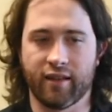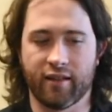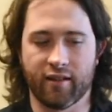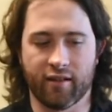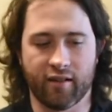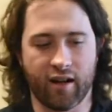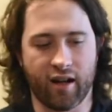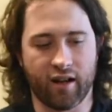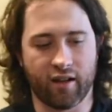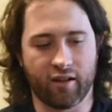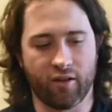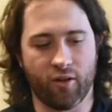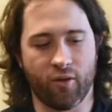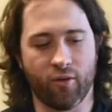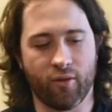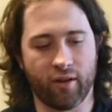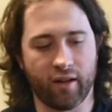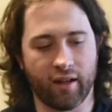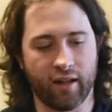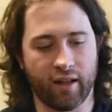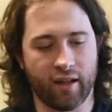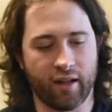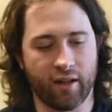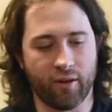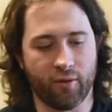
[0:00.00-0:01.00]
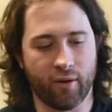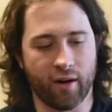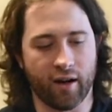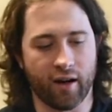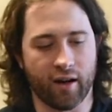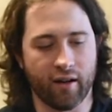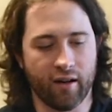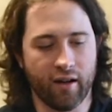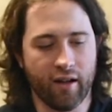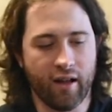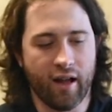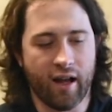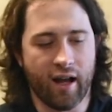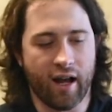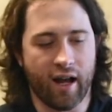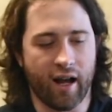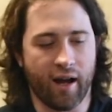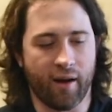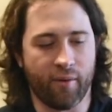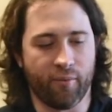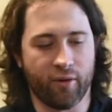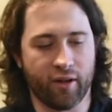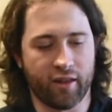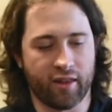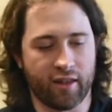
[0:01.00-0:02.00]
they're not going anywhere
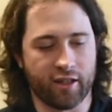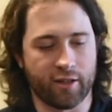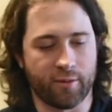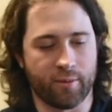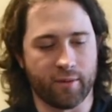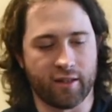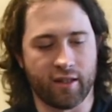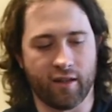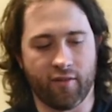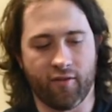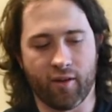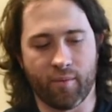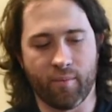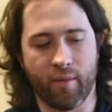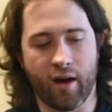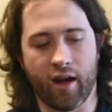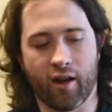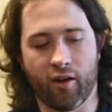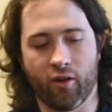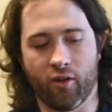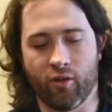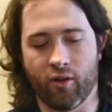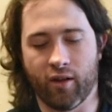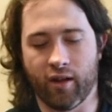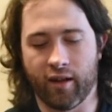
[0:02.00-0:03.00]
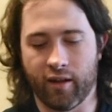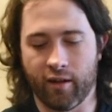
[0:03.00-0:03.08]
with this specific model,